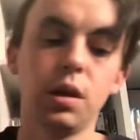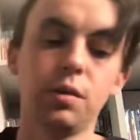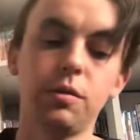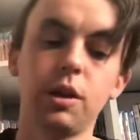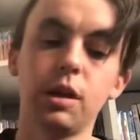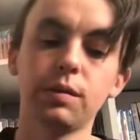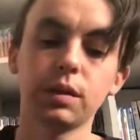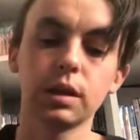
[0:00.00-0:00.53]

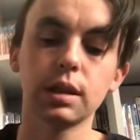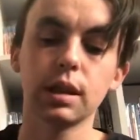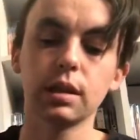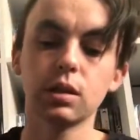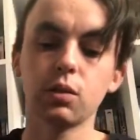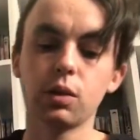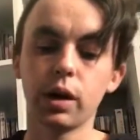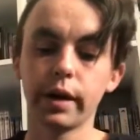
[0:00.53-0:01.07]
5 and
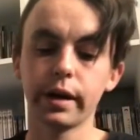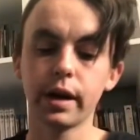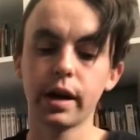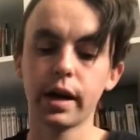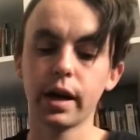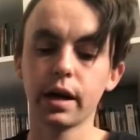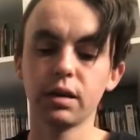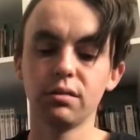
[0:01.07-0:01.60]
6 are
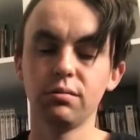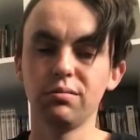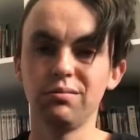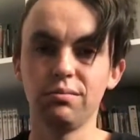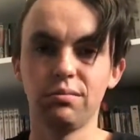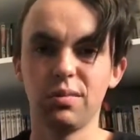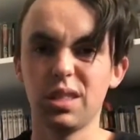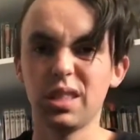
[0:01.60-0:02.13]
okay, and
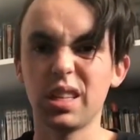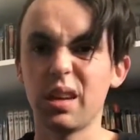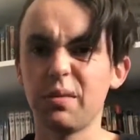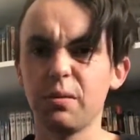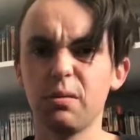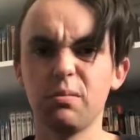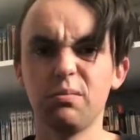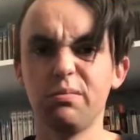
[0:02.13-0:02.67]

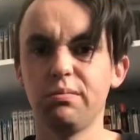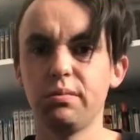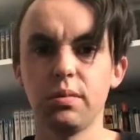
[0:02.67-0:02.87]
7